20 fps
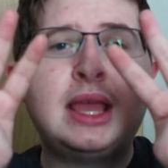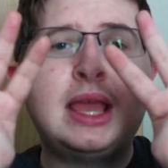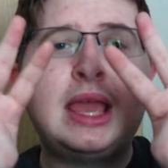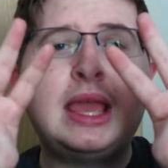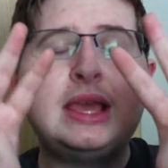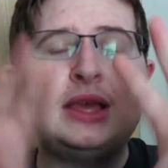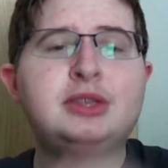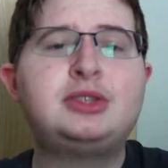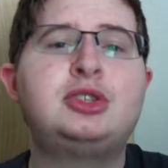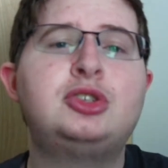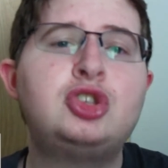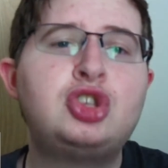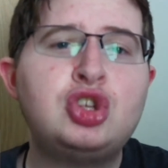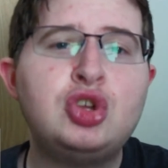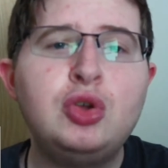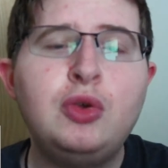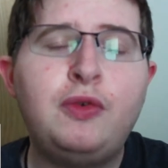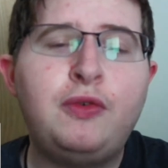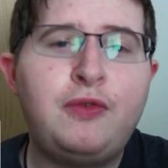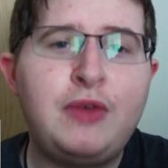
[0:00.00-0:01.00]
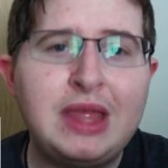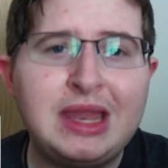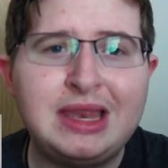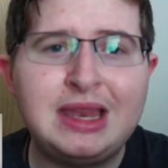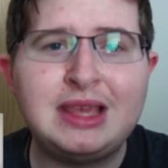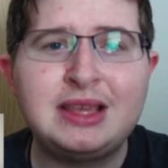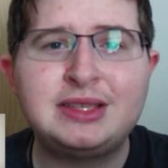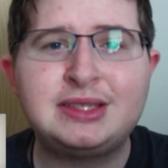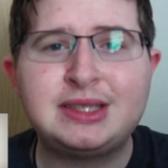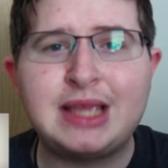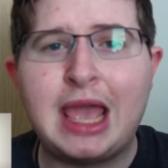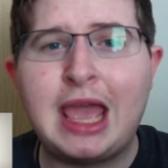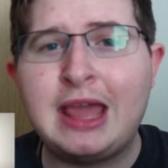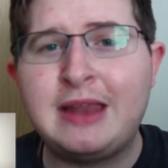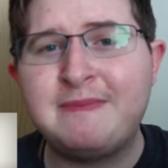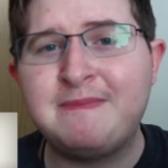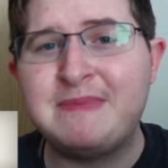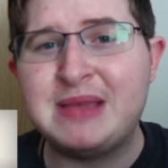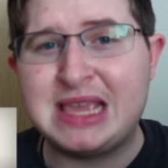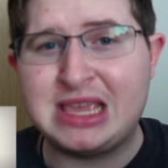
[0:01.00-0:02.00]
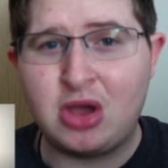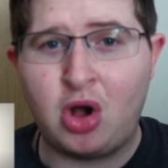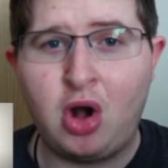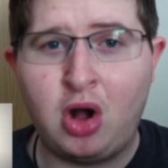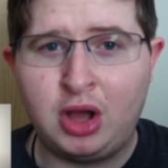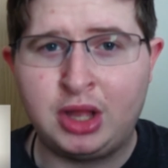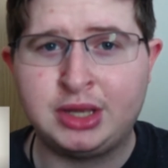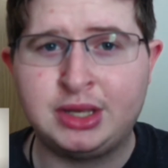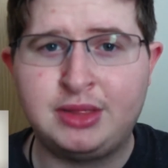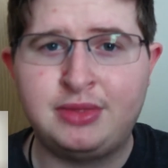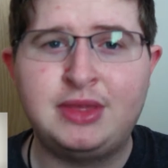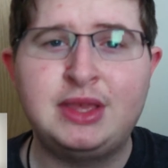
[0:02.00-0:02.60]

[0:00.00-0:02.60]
is To Fitness and Beyond.